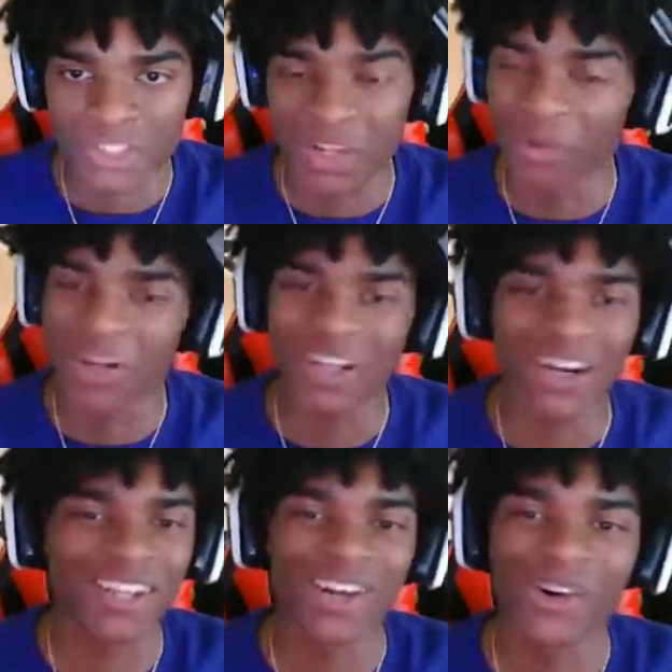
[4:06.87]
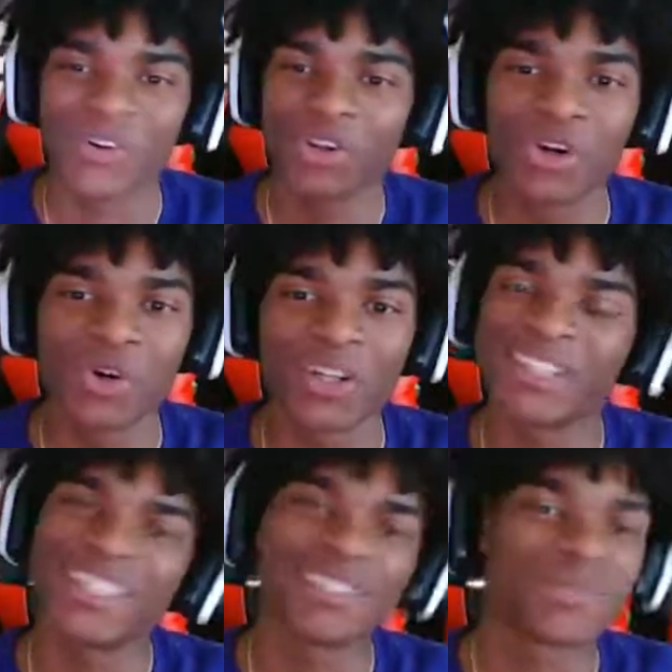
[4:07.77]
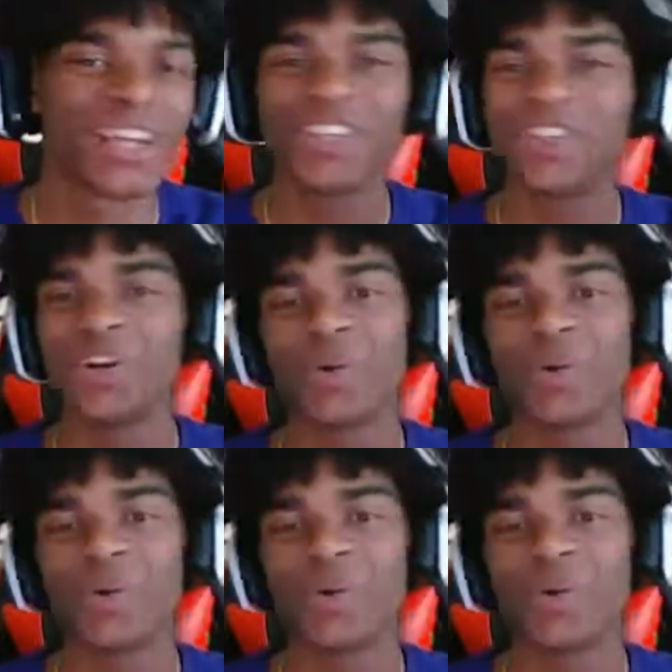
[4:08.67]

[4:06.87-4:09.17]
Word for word: Come on, Kyle Lowry. You know what it is, man. You know